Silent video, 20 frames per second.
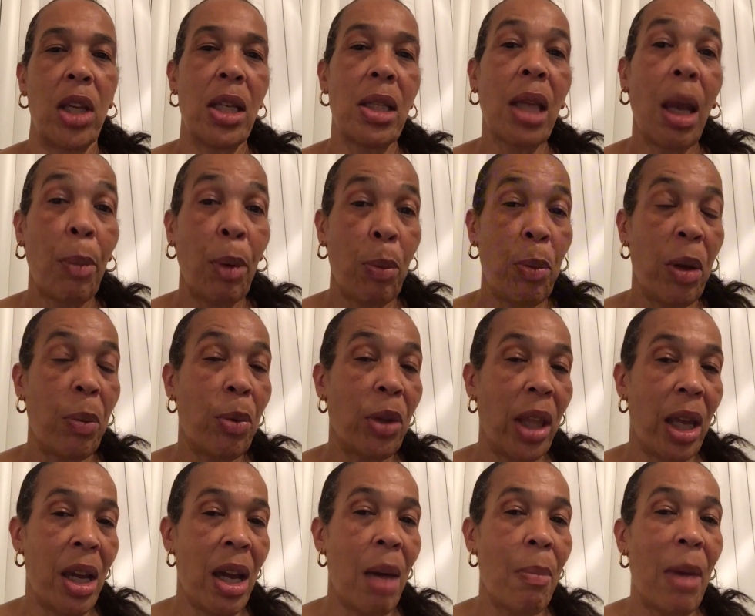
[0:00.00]
type of people,
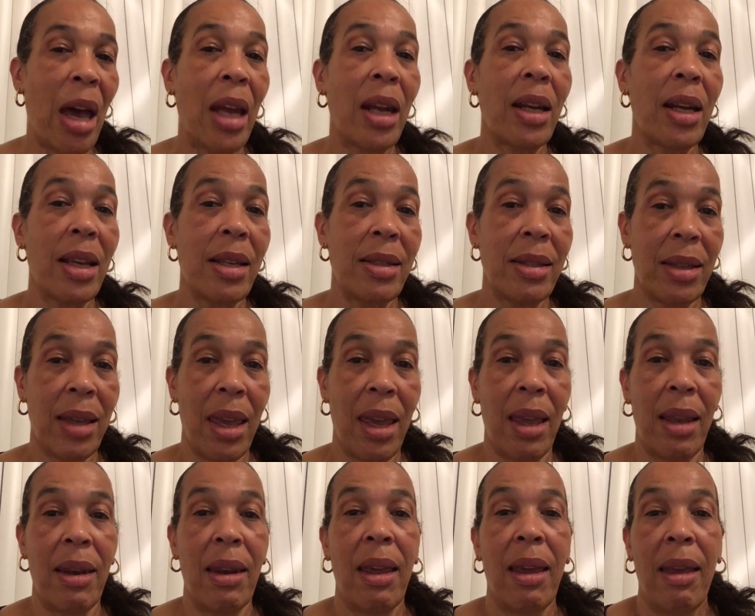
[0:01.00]
they come out of their
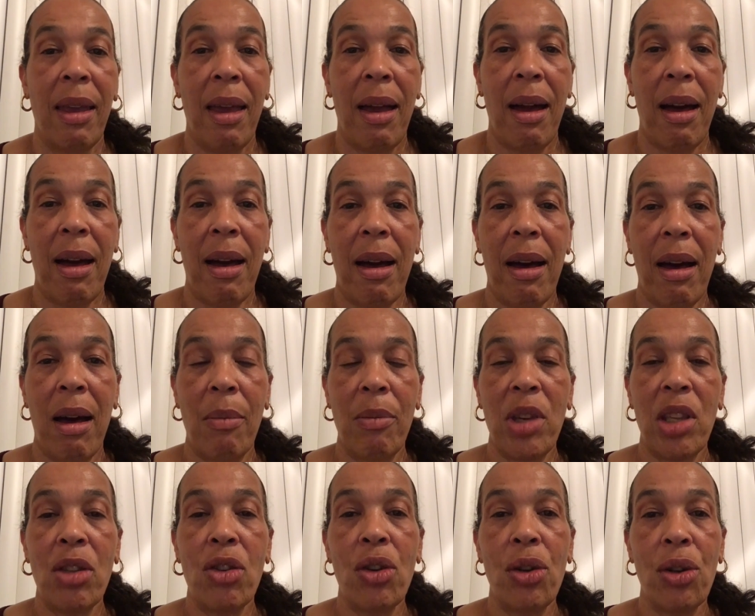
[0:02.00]
skin,
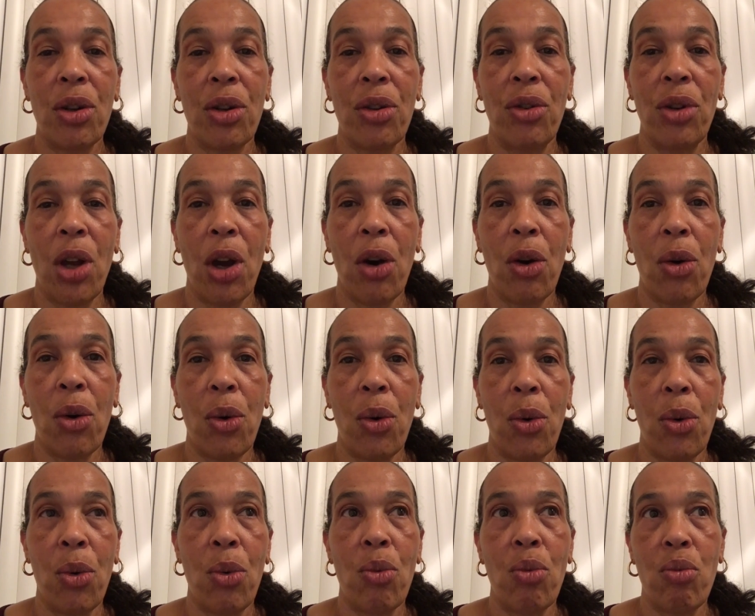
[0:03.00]
and
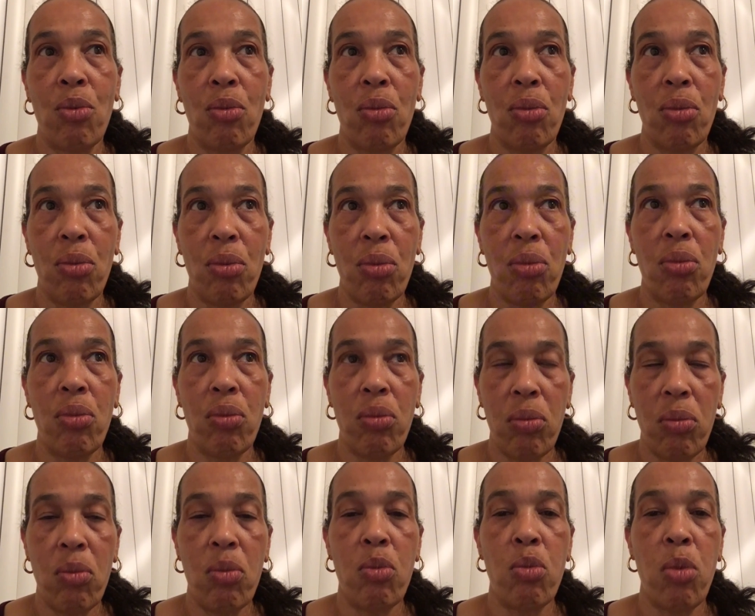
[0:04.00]
know
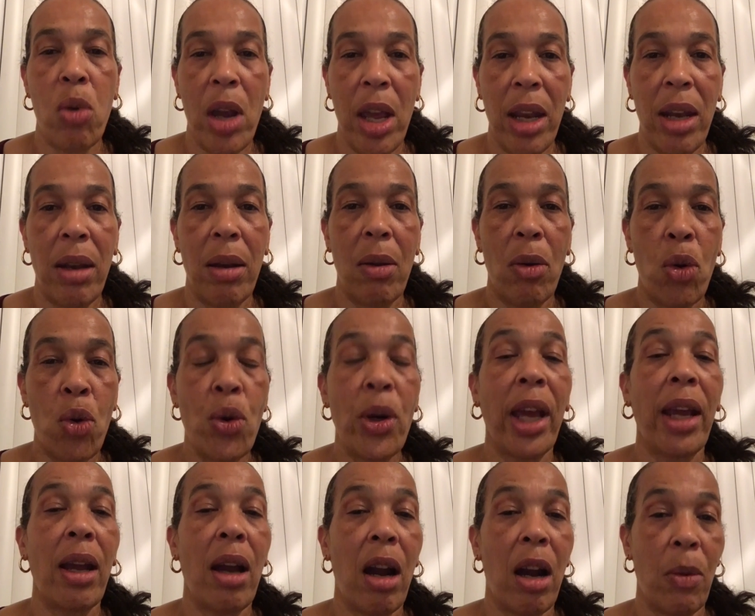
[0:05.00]
who
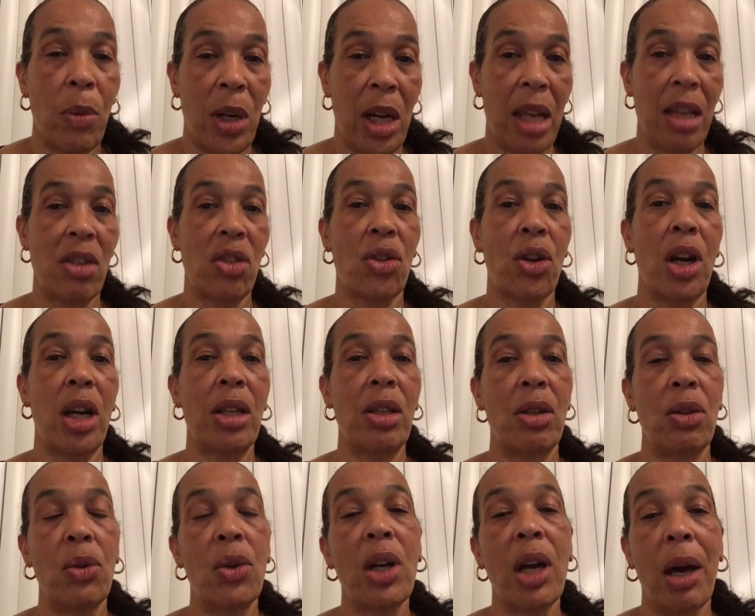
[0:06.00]
they are when they start
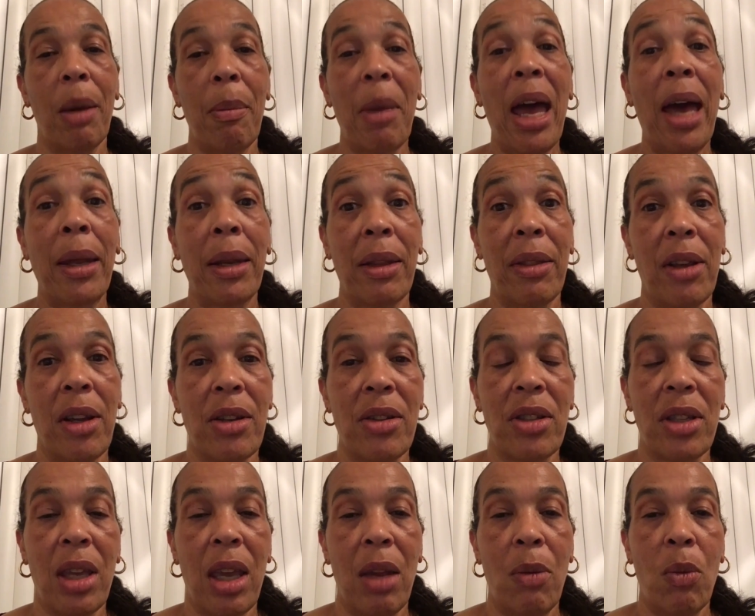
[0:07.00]
to come out of their
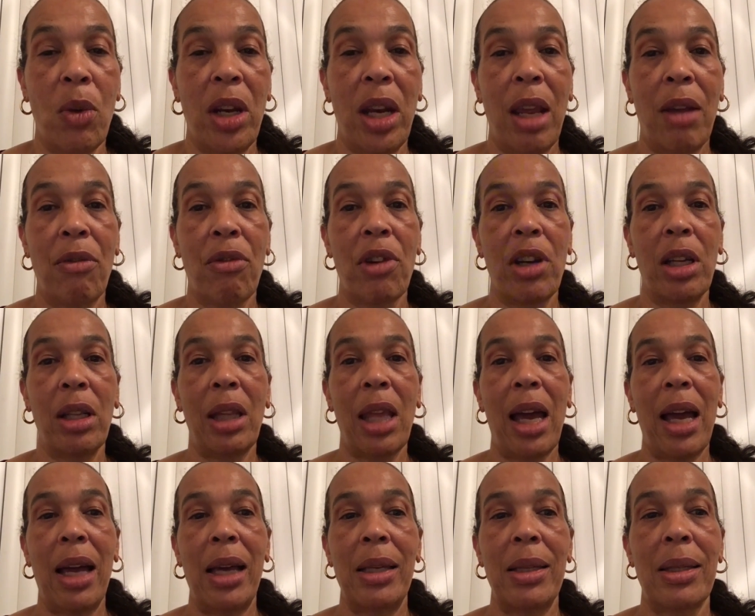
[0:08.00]
skin, when they
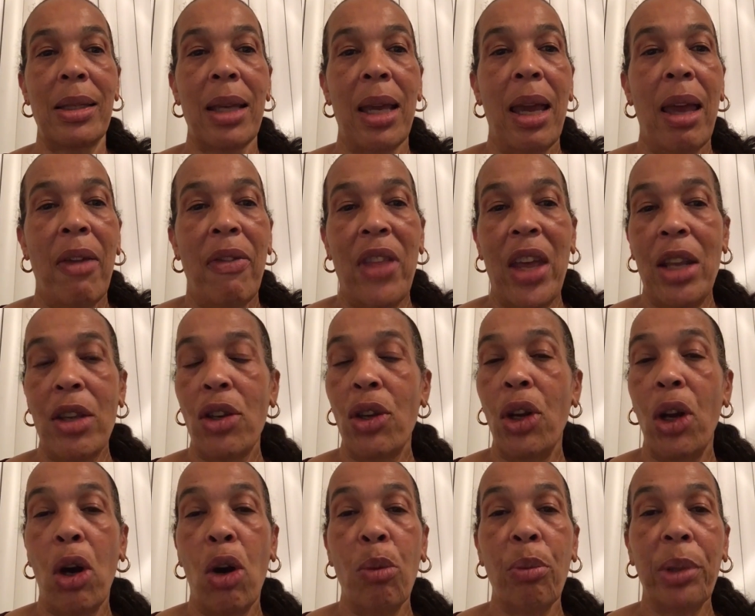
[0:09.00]
realize that you
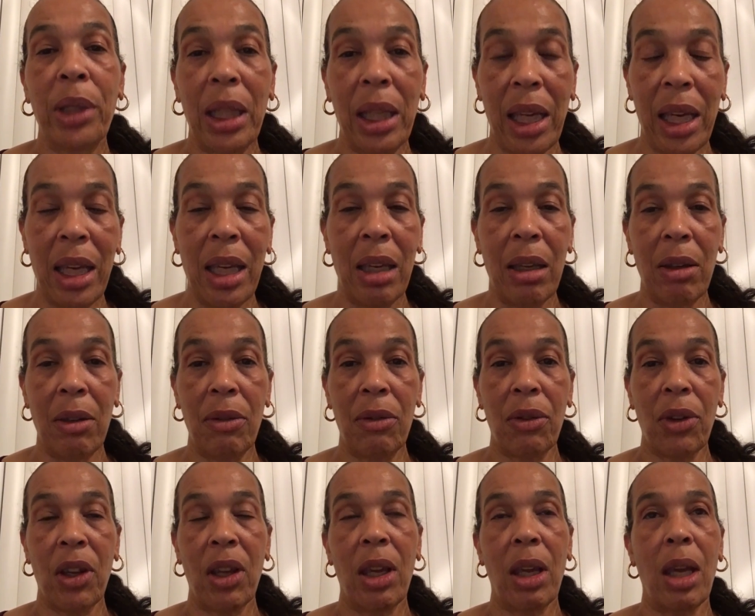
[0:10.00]
don't
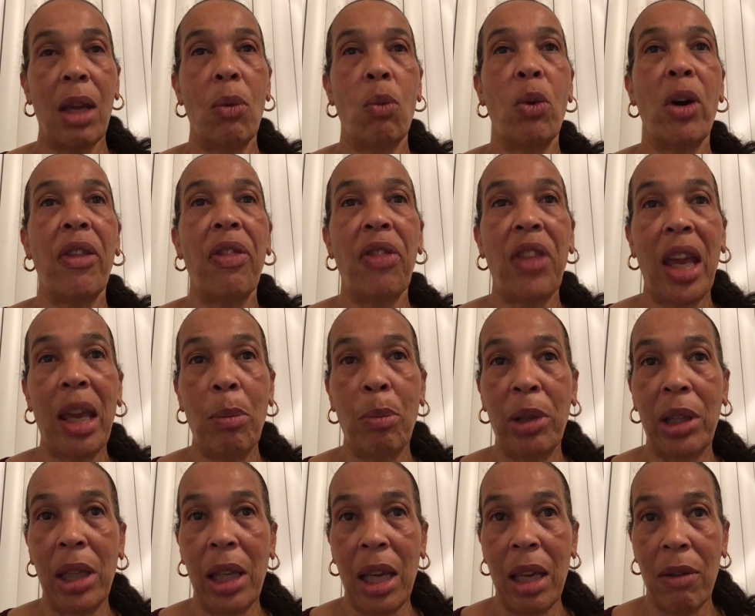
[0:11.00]
believe in what they
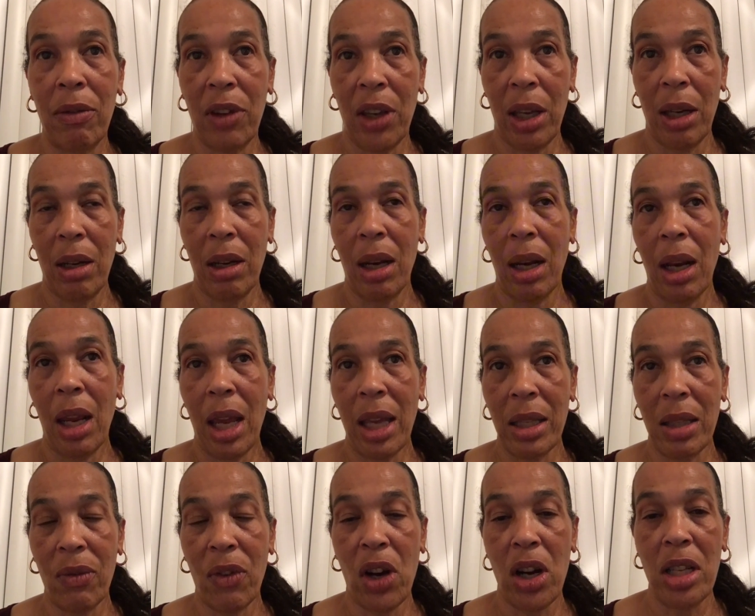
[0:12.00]
believe in,
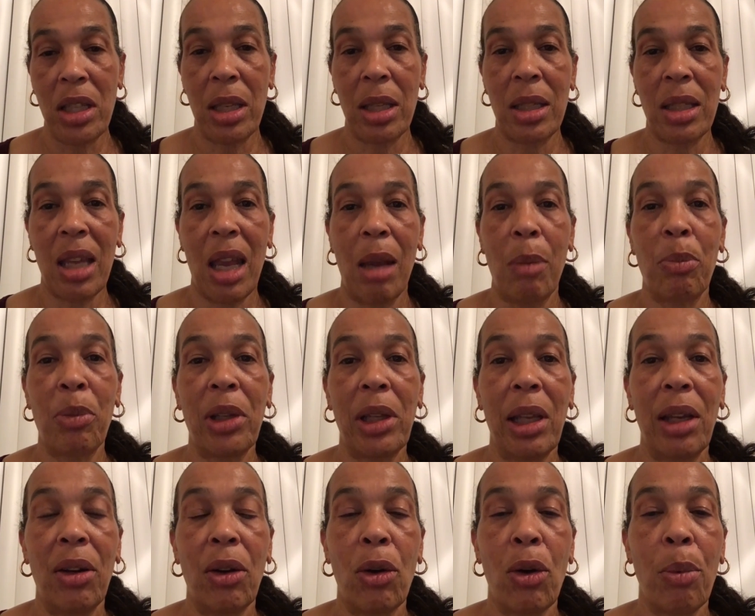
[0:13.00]
as far as the same
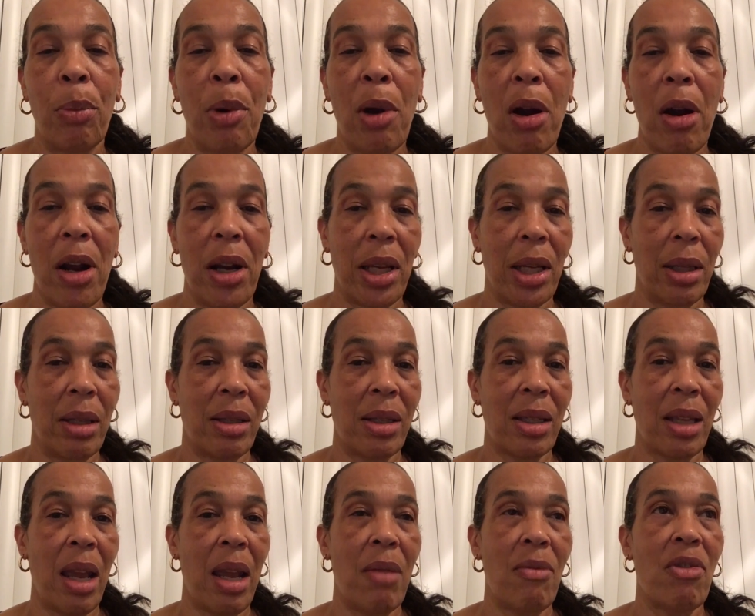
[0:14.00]
political party, the
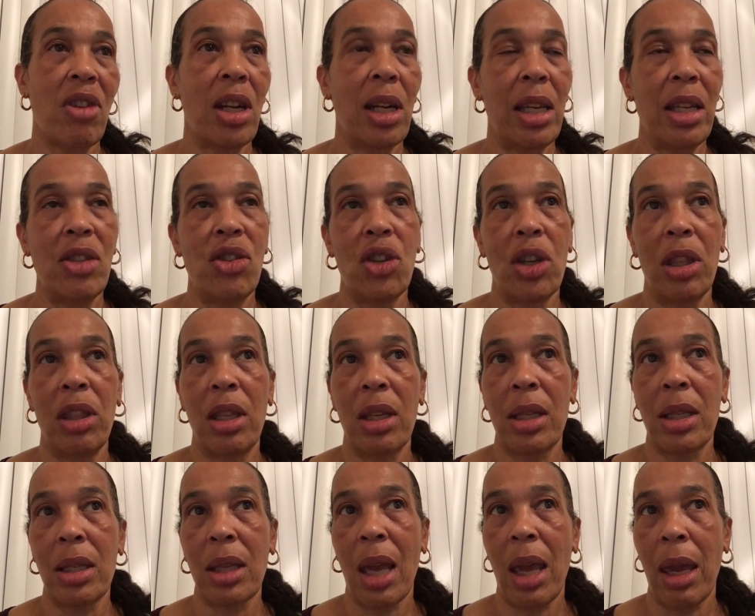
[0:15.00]
same religion, the
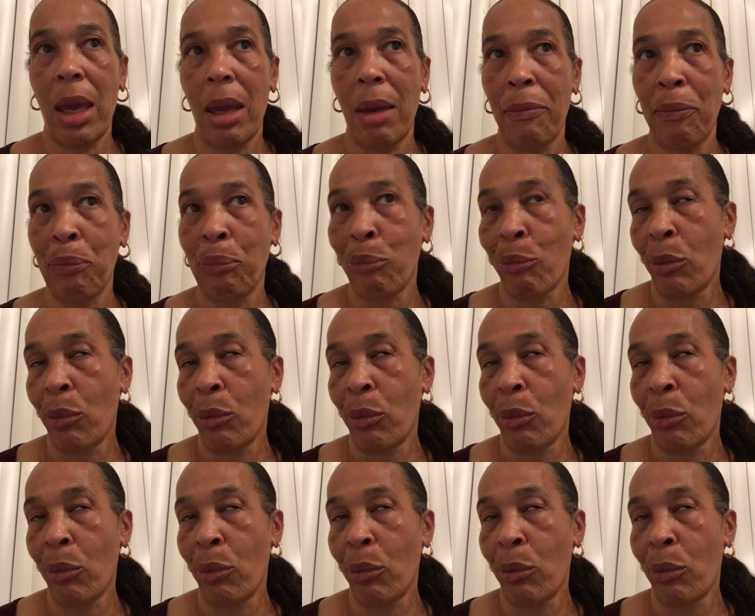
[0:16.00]
same